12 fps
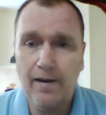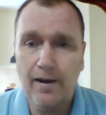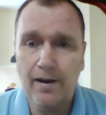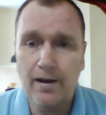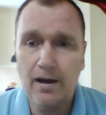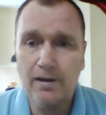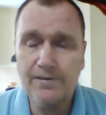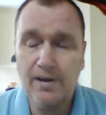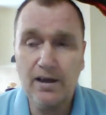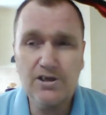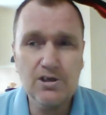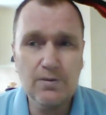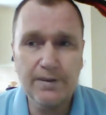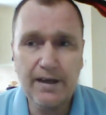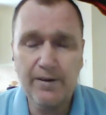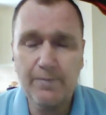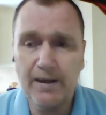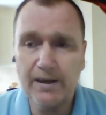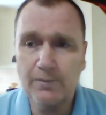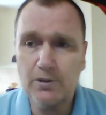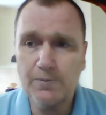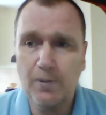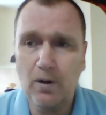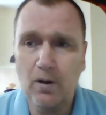I saw another bit that
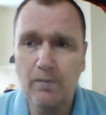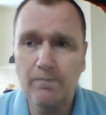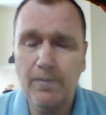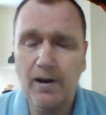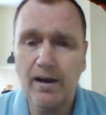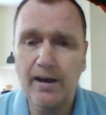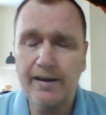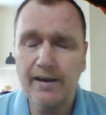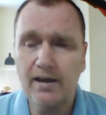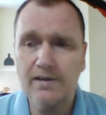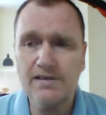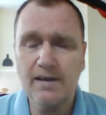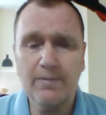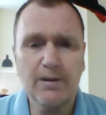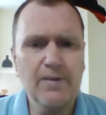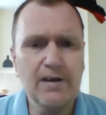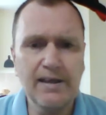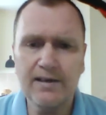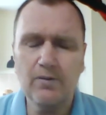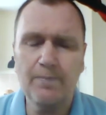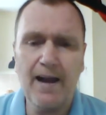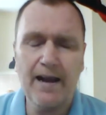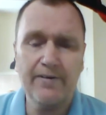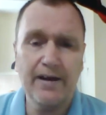was put on by somebody with a legal
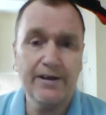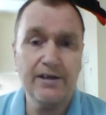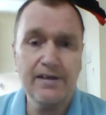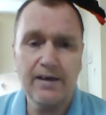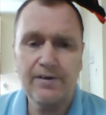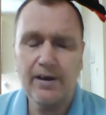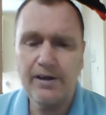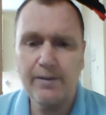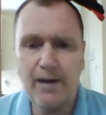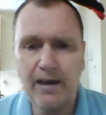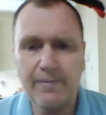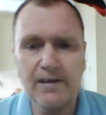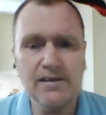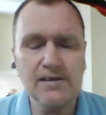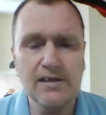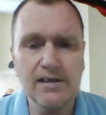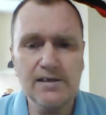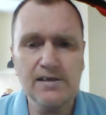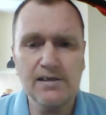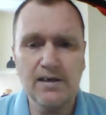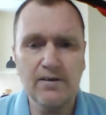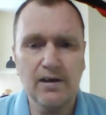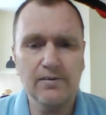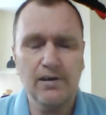background. I don't know, they may have been a
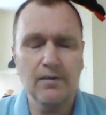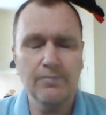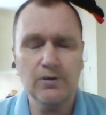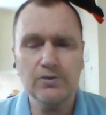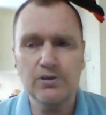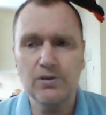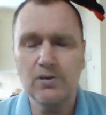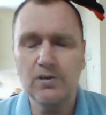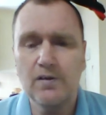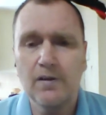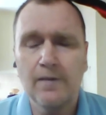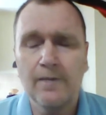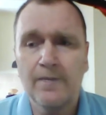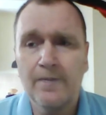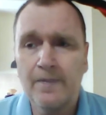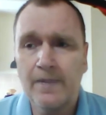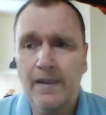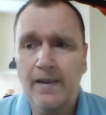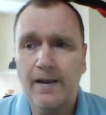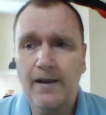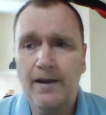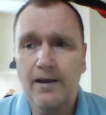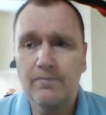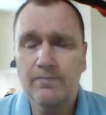solicitor, I'm not sure.
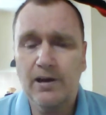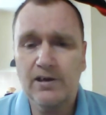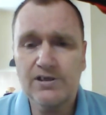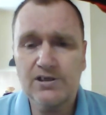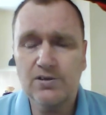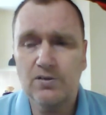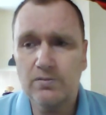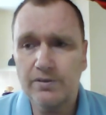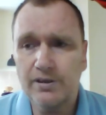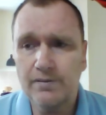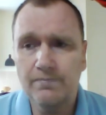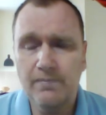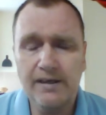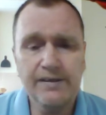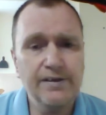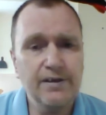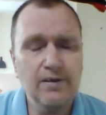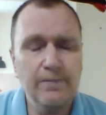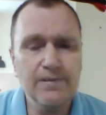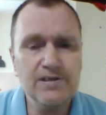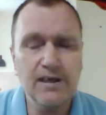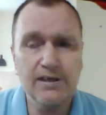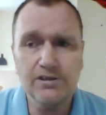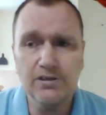But I just caught the end of the
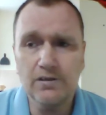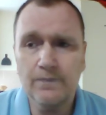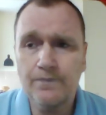conversation.